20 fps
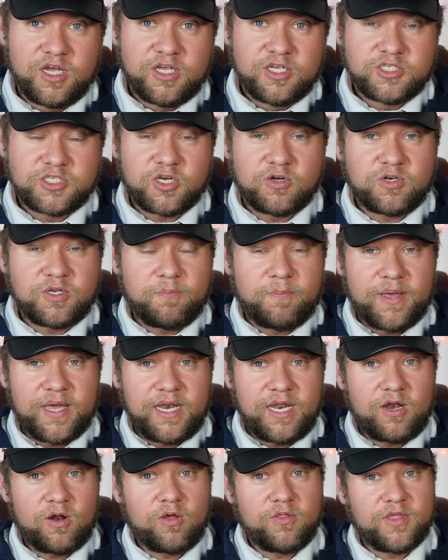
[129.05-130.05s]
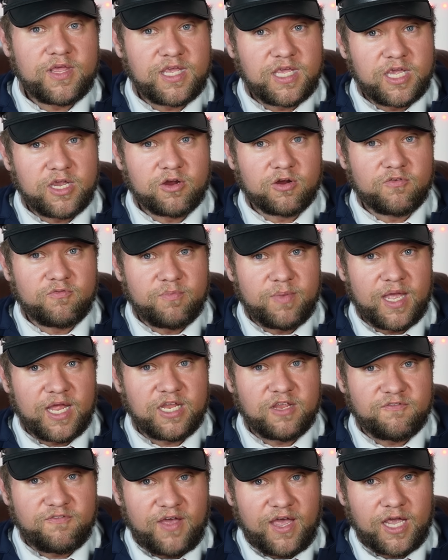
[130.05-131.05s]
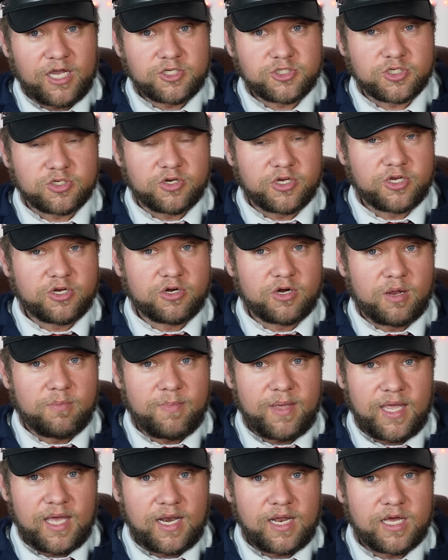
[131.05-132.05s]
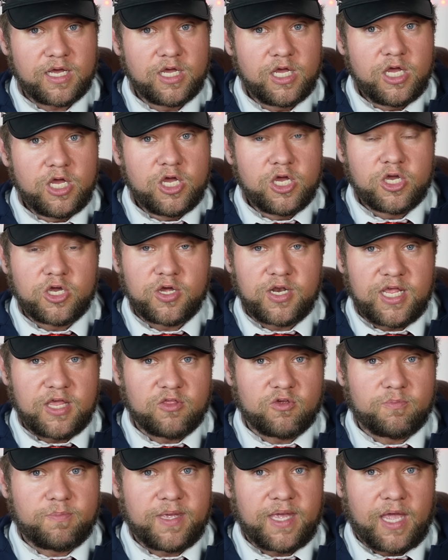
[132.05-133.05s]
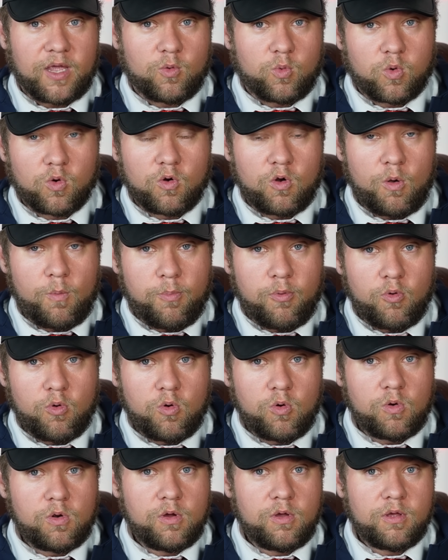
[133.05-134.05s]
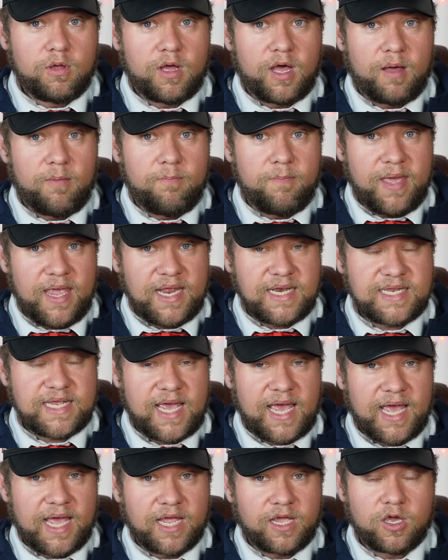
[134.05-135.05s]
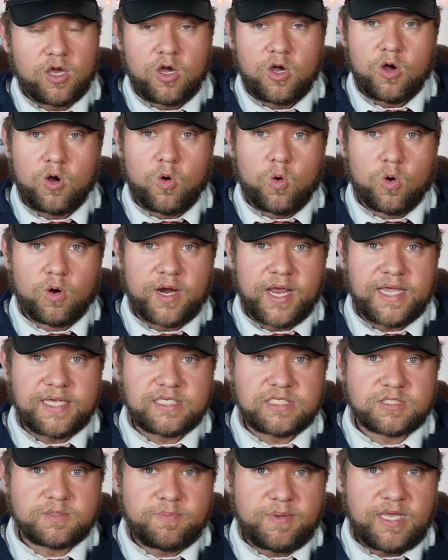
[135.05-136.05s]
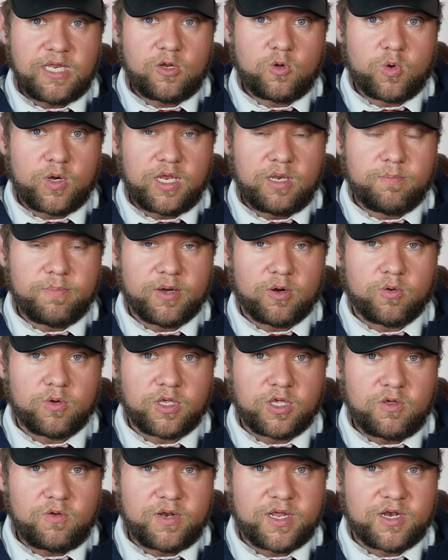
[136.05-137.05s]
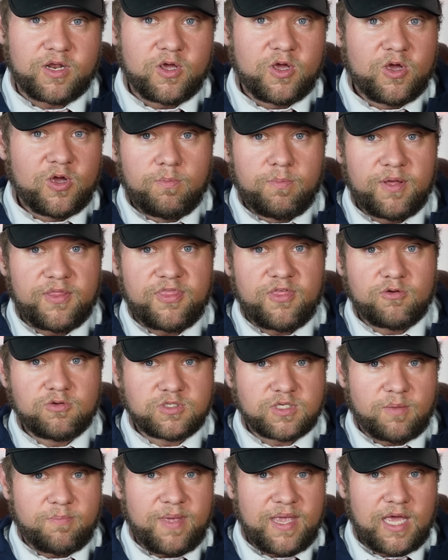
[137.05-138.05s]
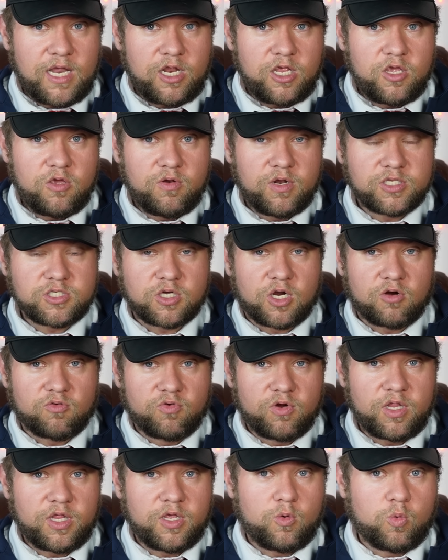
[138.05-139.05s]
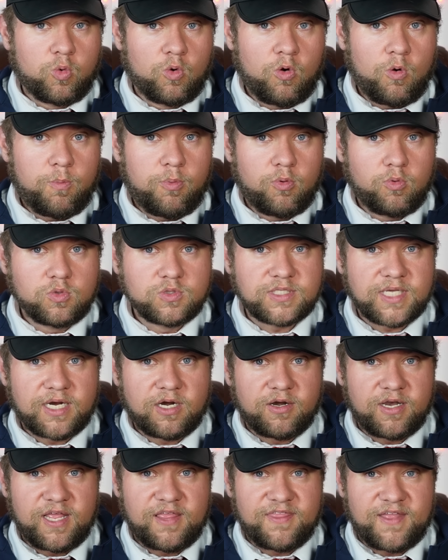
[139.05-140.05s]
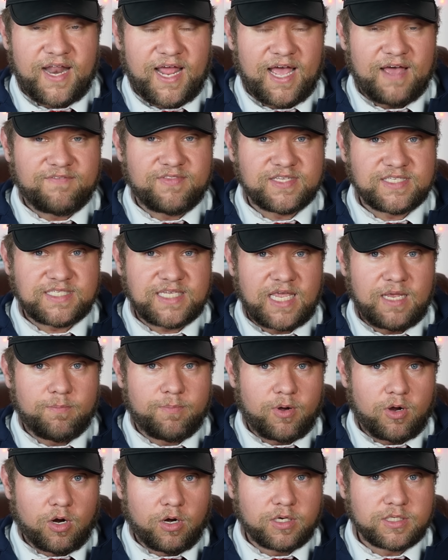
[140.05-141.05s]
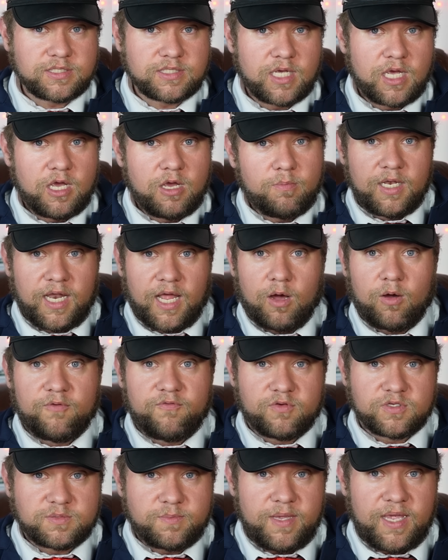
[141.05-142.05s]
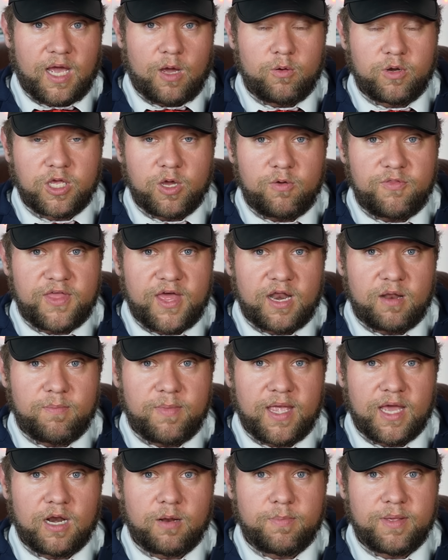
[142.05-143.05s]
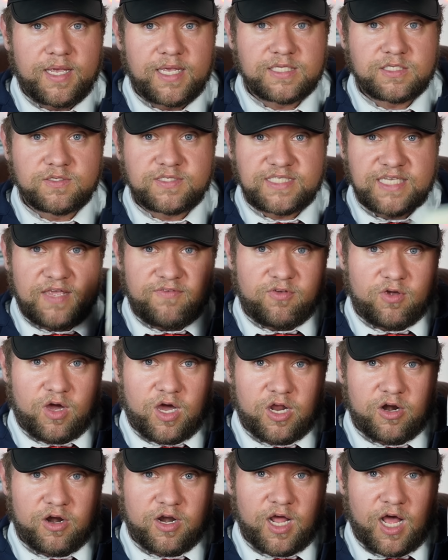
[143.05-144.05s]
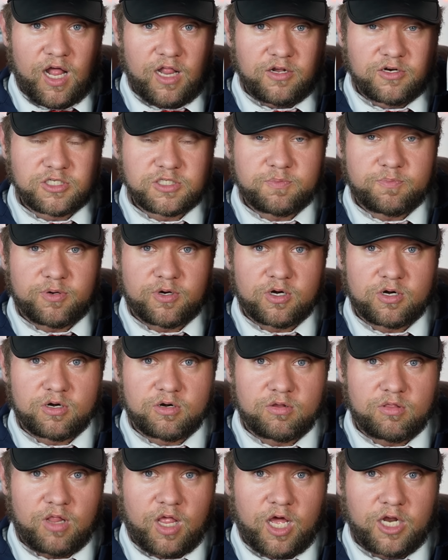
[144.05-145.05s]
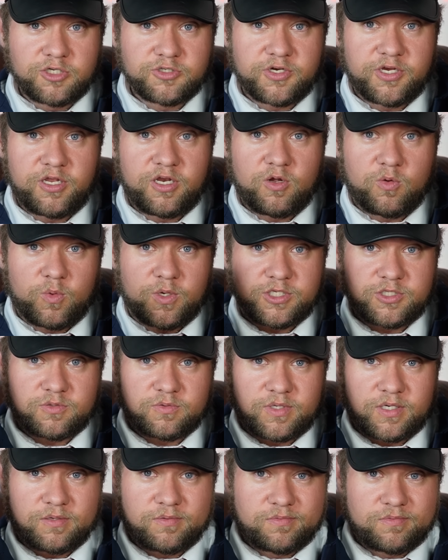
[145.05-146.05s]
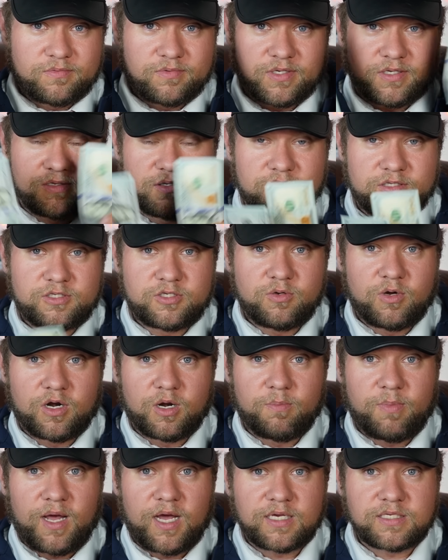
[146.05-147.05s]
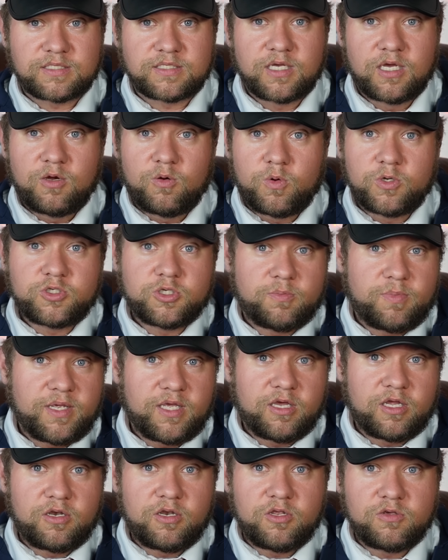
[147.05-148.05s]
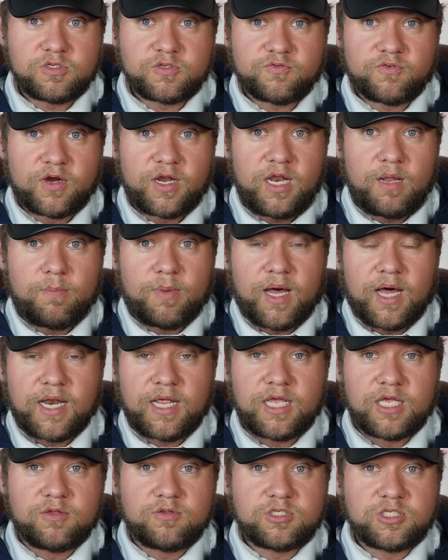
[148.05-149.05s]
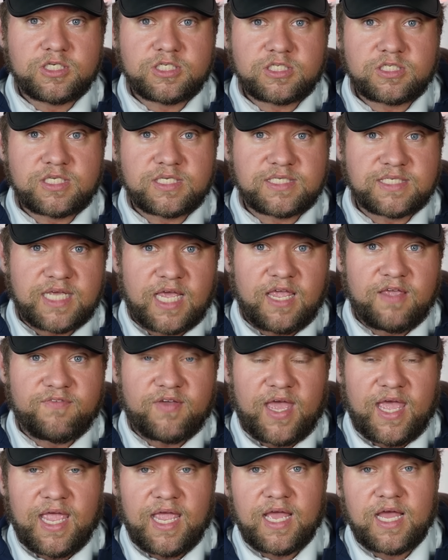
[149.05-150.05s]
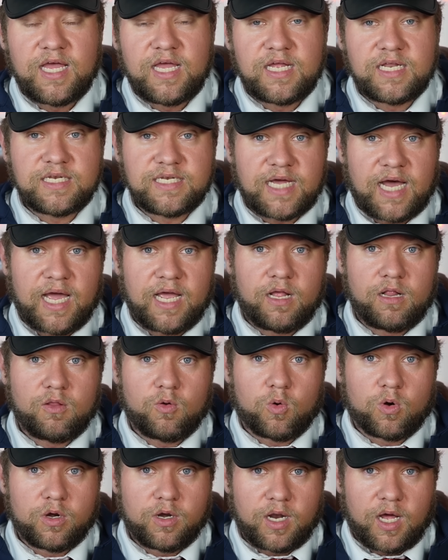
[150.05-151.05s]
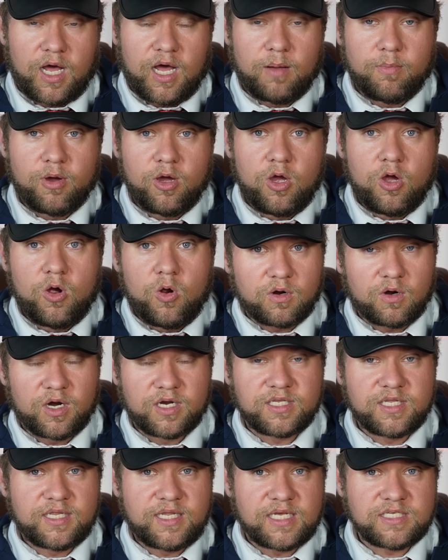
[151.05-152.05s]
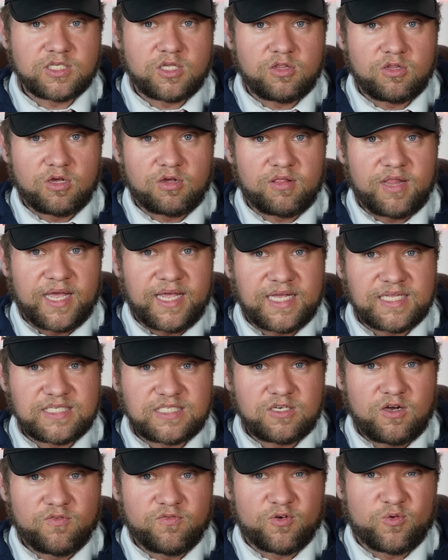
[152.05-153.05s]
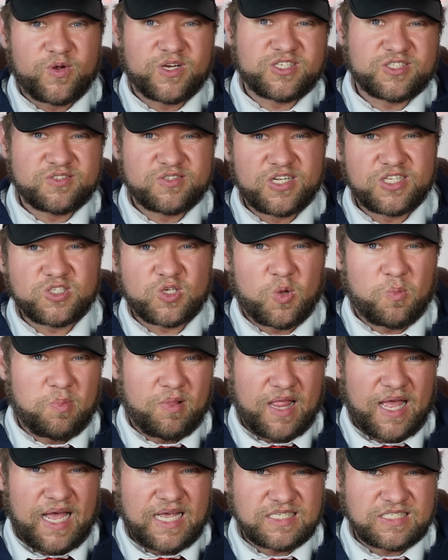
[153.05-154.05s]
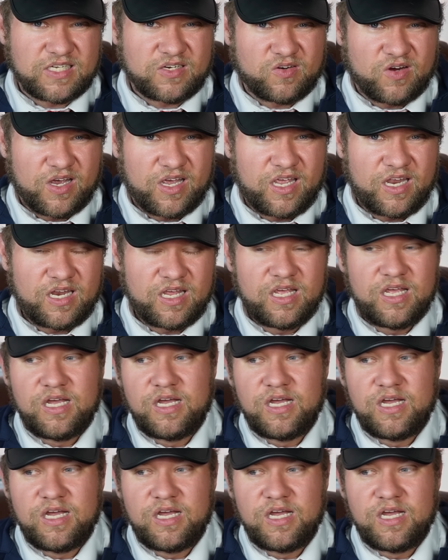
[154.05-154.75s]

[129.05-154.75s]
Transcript: So depending on the year of manufacture, your Amana could either be a Whirlpool, a Maytag, or a Speed Queen built unit. But those Amana units are really Whirlpools underneath that have the same parts. Now, if it was me, I would go with that Amana because it'd save you $100 per laundry unit, which, well, well, 200 bucks, which would be good news for anybody just to save a dial or knob or it doesn't look like it's silver, which it's all plastic, right?